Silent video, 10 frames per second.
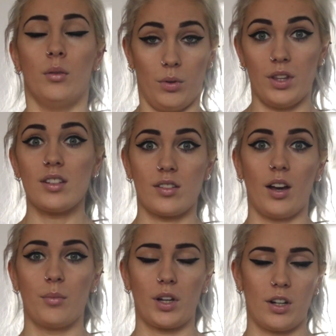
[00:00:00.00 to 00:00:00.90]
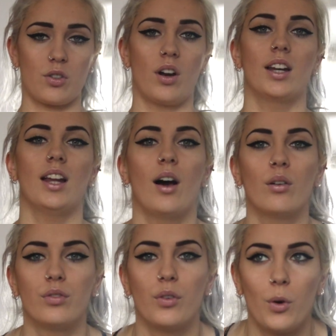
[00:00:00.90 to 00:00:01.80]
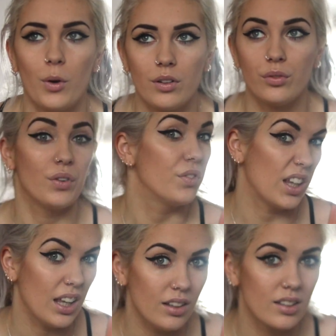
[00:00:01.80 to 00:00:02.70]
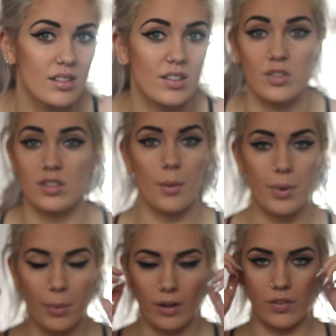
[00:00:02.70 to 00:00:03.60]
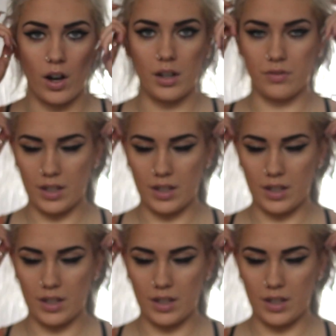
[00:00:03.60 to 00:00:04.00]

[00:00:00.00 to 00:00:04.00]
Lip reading: well this time we're going to try and let out for 15, so just up it by 5.